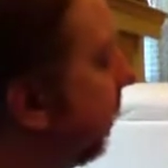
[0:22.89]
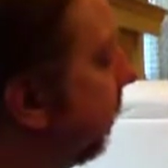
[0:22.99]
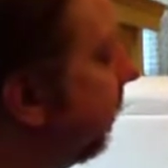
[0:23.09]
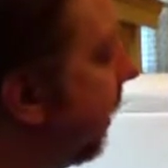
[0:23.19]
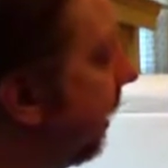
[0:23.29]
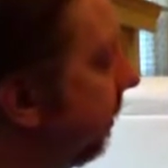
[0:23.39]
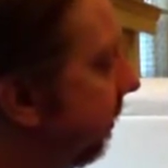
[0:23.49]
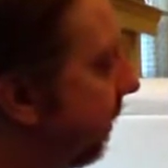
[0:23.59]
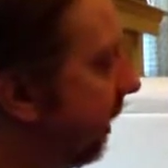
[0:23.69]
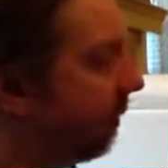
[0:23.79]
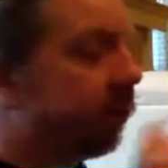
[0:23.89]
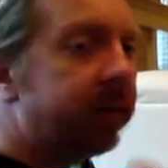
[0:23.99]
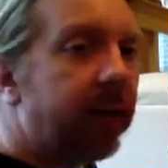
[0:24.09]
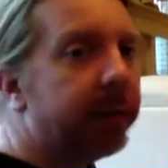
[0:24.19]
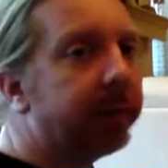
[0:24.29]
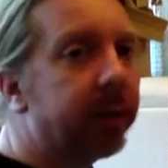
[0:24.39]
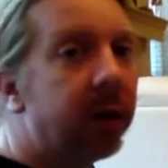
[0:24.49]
to 5, 5 to 7.